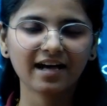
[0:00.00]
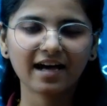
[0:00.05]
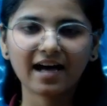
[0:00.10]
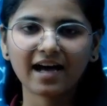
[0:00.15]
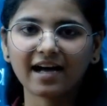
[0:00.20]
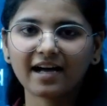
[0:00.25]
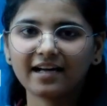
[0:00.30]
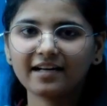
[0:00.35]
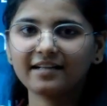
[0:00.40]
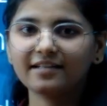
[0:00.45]

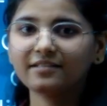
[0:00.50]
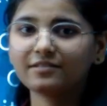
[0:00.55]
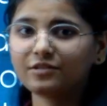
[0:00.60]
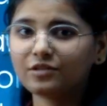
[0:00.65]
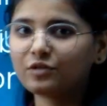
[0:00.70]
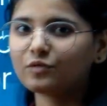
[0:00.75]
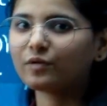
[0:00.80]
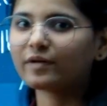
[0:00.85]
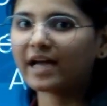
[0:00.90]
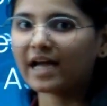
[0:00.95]
and
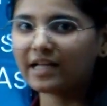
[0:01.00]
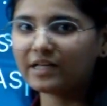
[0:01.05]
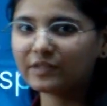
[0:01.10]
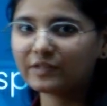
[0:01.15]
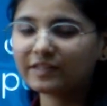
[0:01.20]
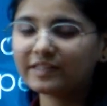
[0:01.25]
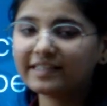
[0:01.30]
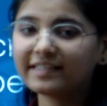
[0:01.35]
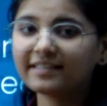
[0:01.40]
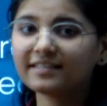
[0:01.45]
to
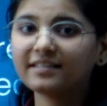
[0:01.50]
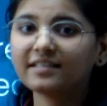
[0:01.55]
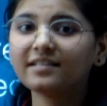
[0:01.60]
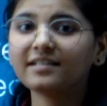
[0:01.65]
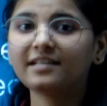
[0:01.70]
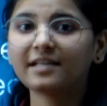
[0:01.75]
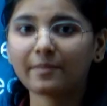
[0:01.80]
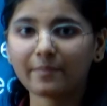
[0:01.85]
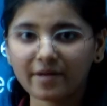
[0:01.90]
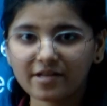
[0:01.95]
calculate the
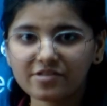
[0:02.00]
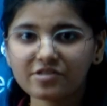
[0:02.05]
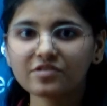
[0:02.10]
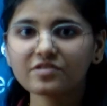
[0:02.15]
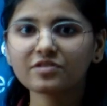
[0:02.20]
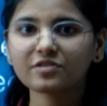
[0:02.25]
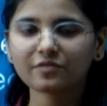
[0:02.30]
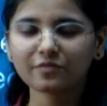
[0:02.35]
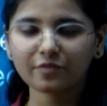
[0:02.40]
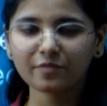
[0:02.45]

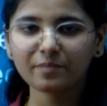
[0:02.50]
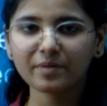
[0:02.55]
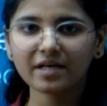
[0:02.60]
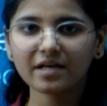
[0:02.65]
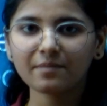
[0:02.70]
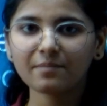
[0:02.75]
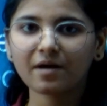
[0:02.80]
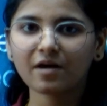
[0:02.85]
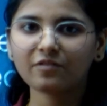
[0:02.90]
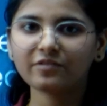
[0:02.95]
dimensions of a
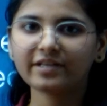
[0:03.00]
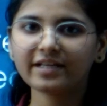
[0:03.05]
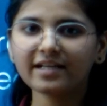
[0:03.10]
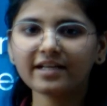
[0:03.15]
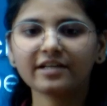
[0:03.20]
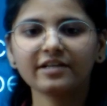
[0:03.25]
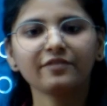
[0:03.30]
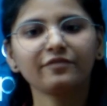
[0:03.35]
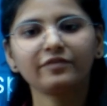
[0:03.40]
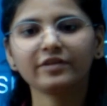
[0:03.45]
PR boundary
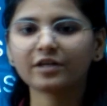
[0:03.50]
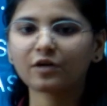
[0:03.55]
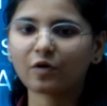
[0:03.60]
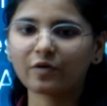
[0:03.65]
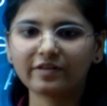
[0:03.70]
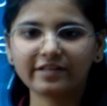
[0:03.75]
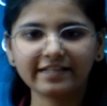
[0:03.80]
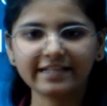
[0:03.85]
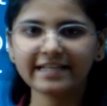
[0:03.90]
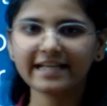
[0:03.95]
if it
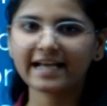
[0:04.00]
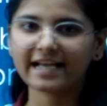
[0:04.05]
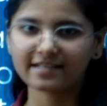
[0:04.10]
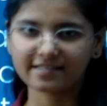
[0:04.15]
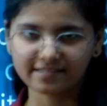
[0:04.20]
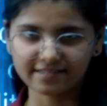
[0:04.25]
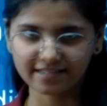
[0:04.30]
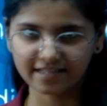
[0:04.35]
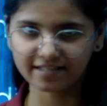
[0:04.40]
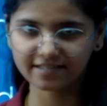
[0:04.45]
already
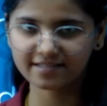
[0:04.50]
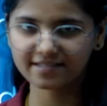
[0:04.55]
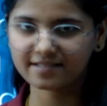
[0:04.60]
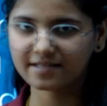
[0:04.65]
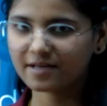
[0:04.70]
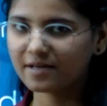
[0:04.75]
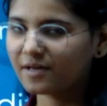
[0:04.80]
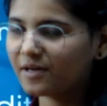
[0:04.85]
exists.